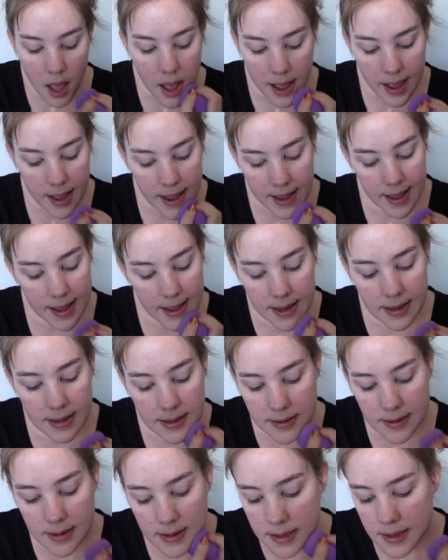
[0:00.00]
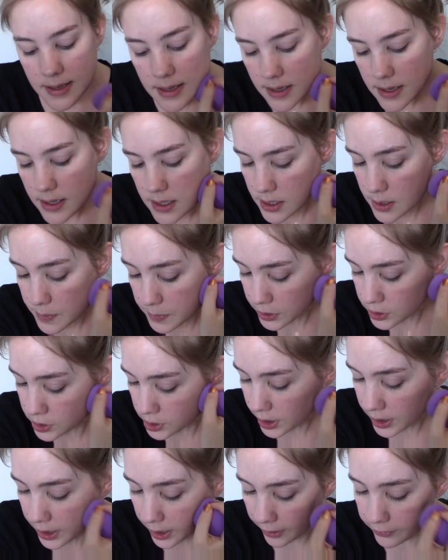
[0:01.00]
It's supposed to
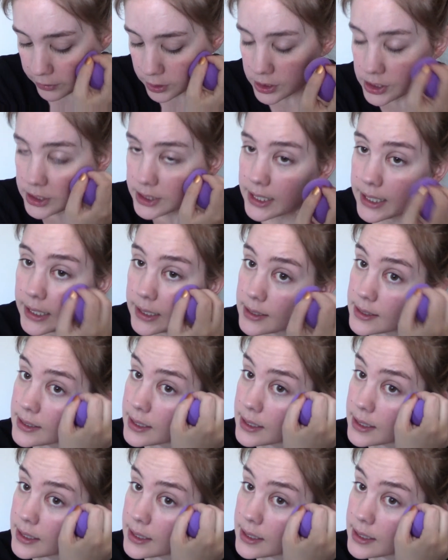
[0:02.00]
cover skin's